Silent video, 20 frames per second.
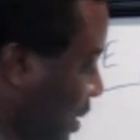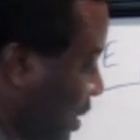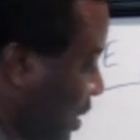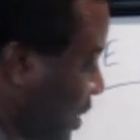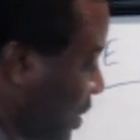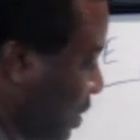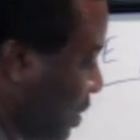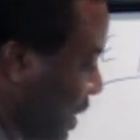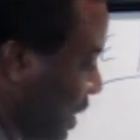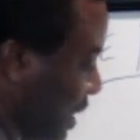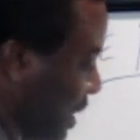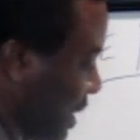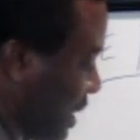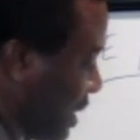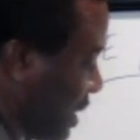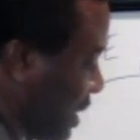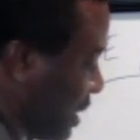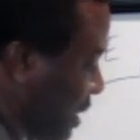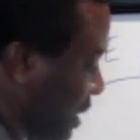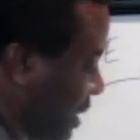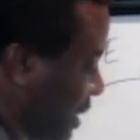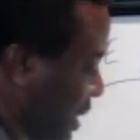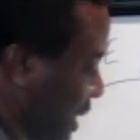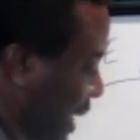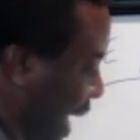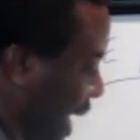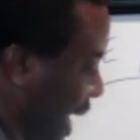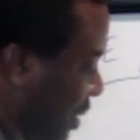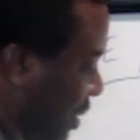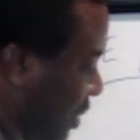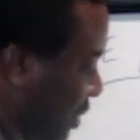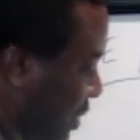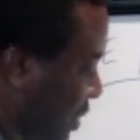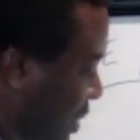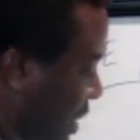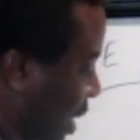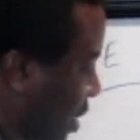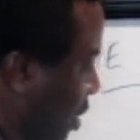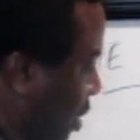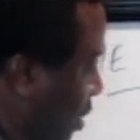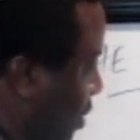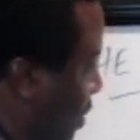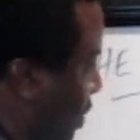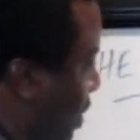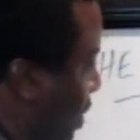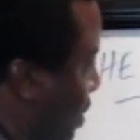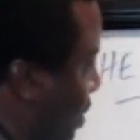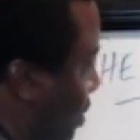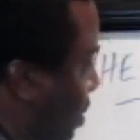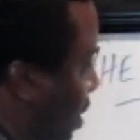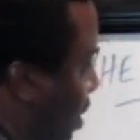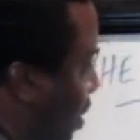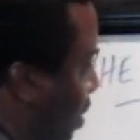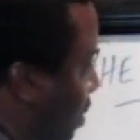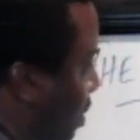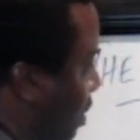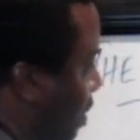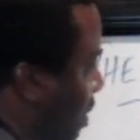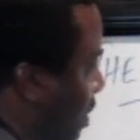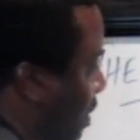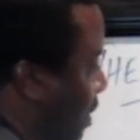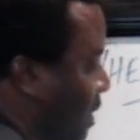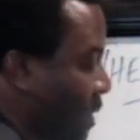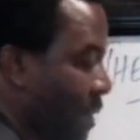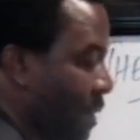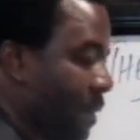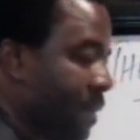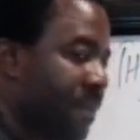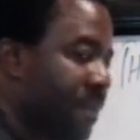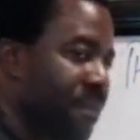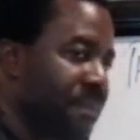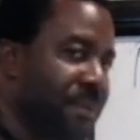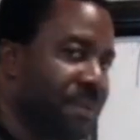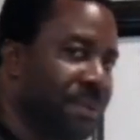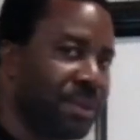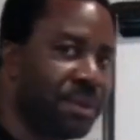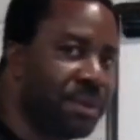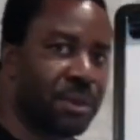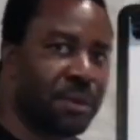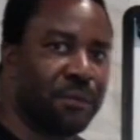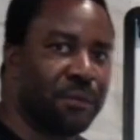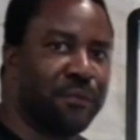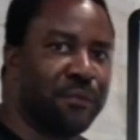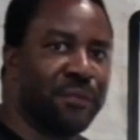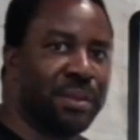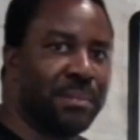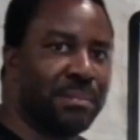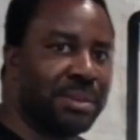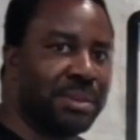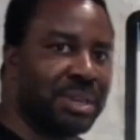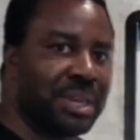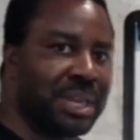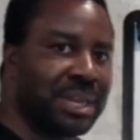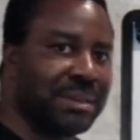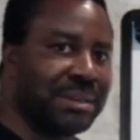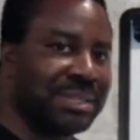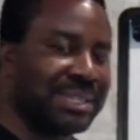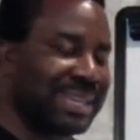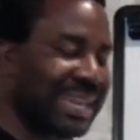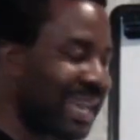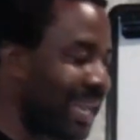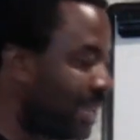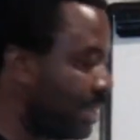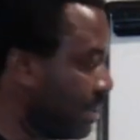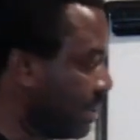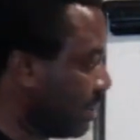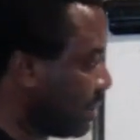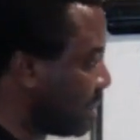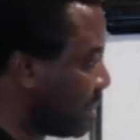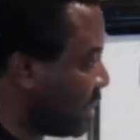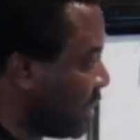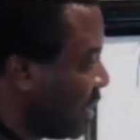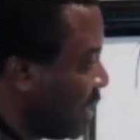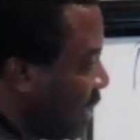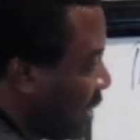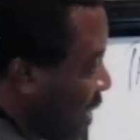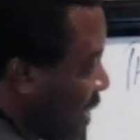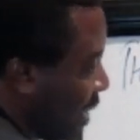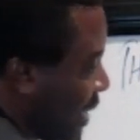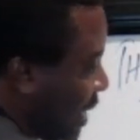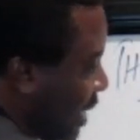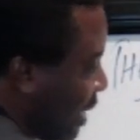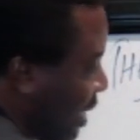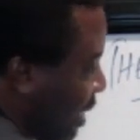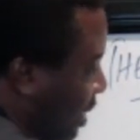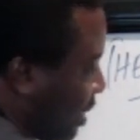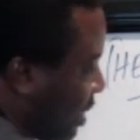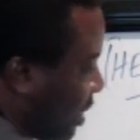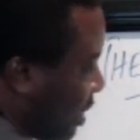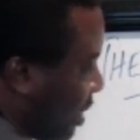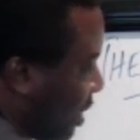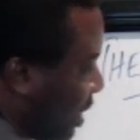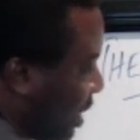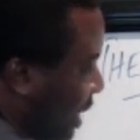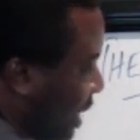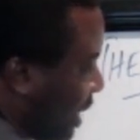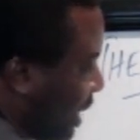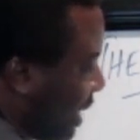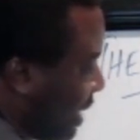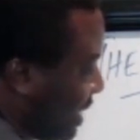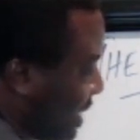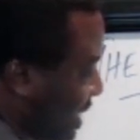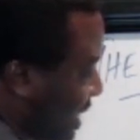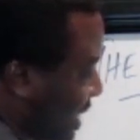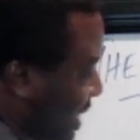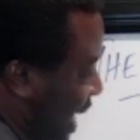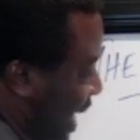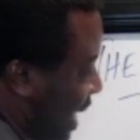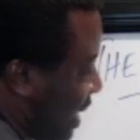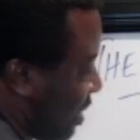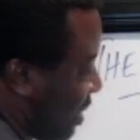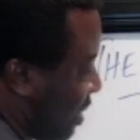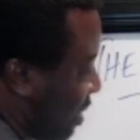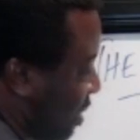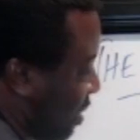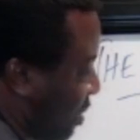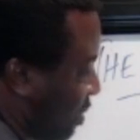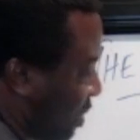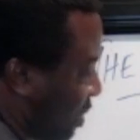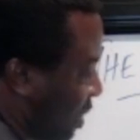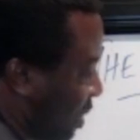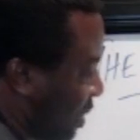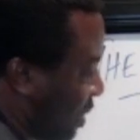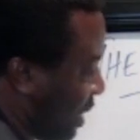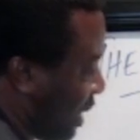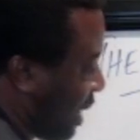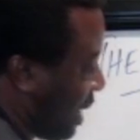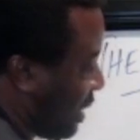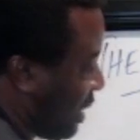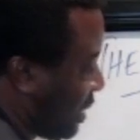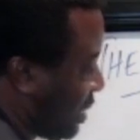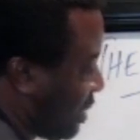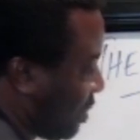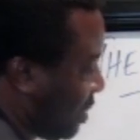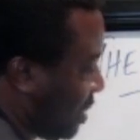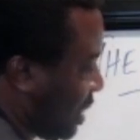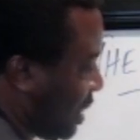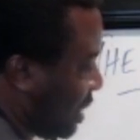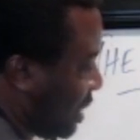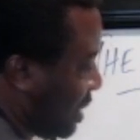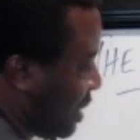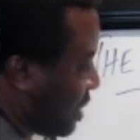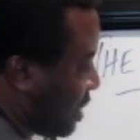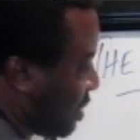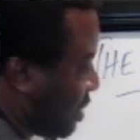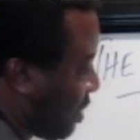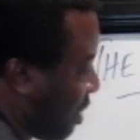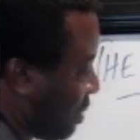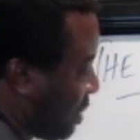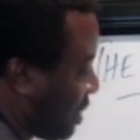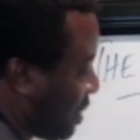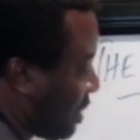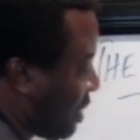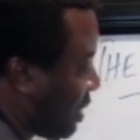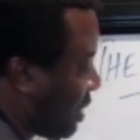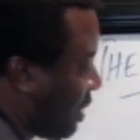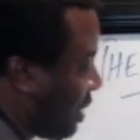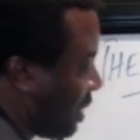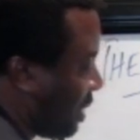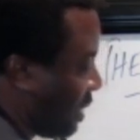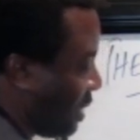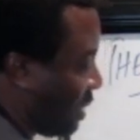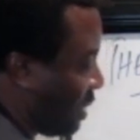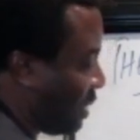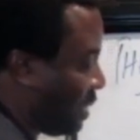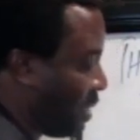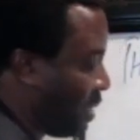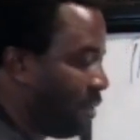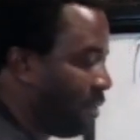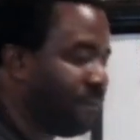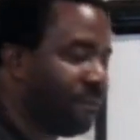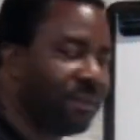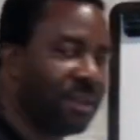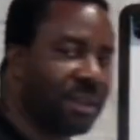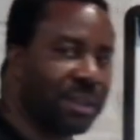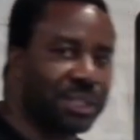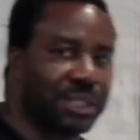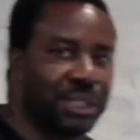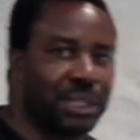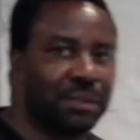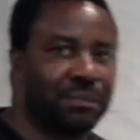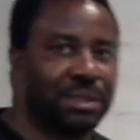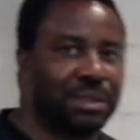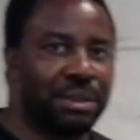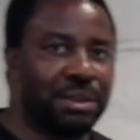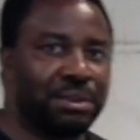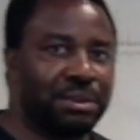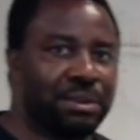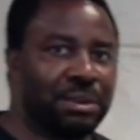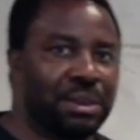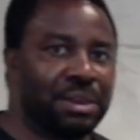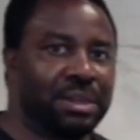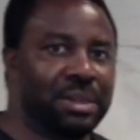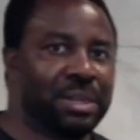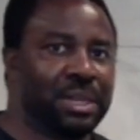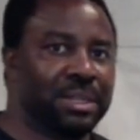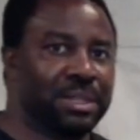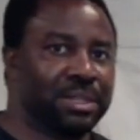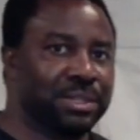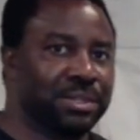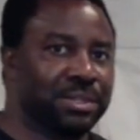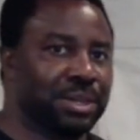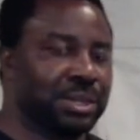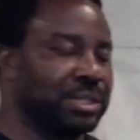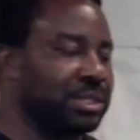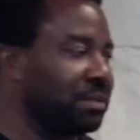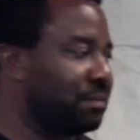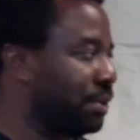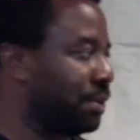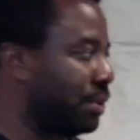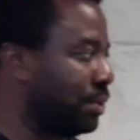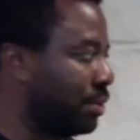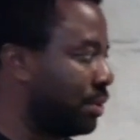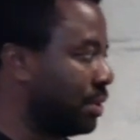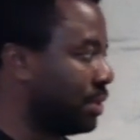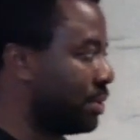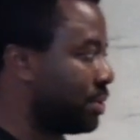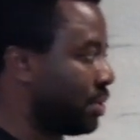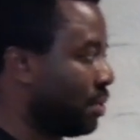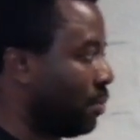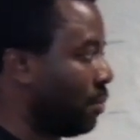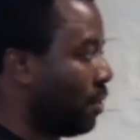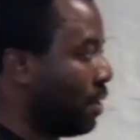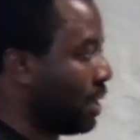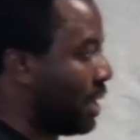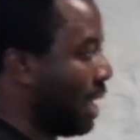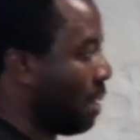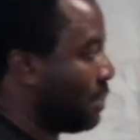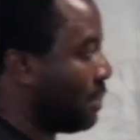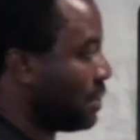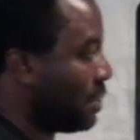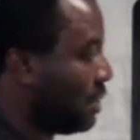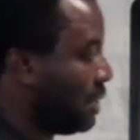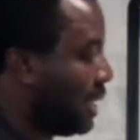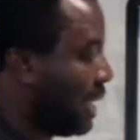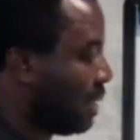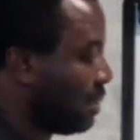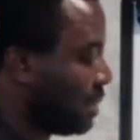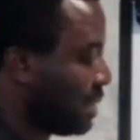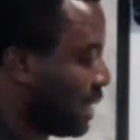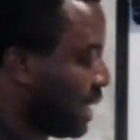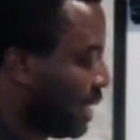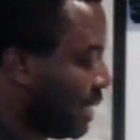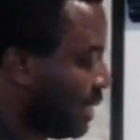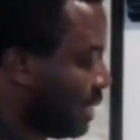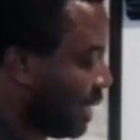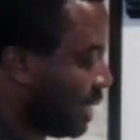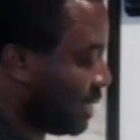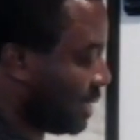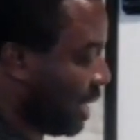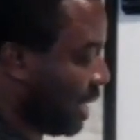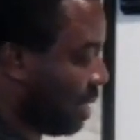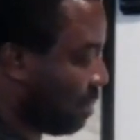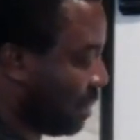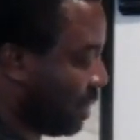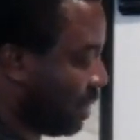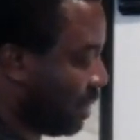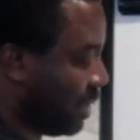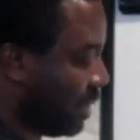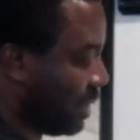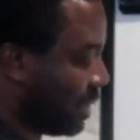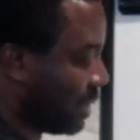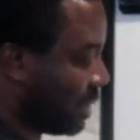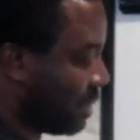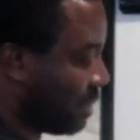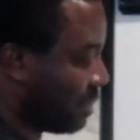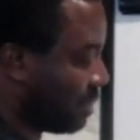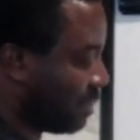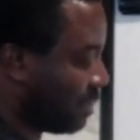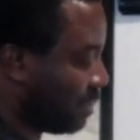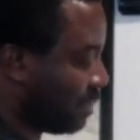So these tangles, they're called neurofibrillary tangles. They occur inside the neuron, and so they disrupt the function of the neuron and the structure of the neuron. So one happens on the outside, as the amyloids,